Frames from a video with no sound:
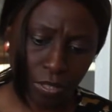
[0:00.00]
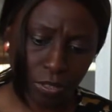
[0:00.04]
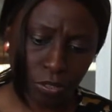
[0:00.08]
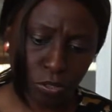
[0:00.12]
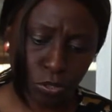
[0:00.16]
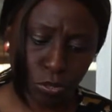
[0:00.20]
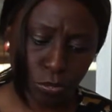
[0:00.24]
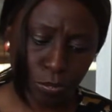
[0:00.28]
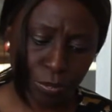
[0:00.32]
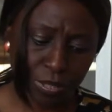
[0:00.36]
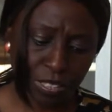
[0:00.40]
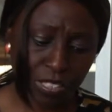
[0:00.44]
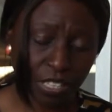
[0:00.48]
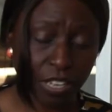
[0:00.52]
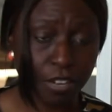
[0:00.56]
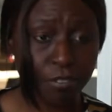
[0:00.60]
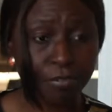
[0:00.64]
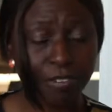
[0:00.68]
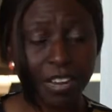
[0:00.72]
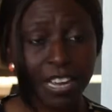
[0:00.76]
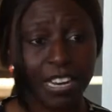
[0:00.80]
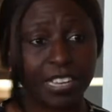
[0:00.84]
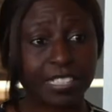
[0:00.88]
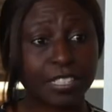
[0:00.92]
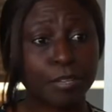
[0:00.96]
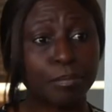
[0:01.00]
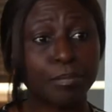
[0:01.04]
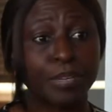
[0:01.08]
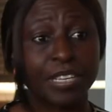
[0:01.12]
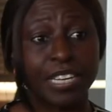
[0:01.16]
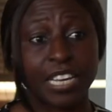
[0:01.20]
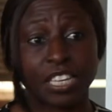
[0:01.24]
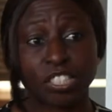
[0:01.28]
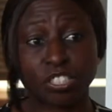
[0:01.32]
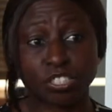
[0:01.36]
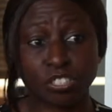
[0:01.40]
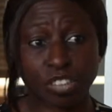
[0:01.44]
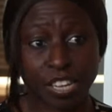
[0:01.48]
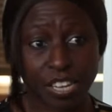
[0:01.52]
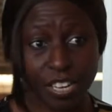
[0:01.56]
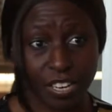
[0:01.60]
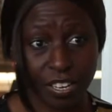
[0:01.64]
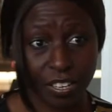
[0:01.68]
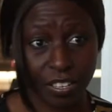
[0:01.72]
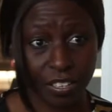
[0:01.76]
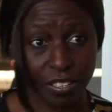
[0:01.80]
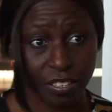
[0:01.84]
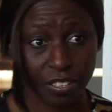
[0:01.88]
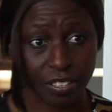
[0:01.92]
to be certified as a media trainer.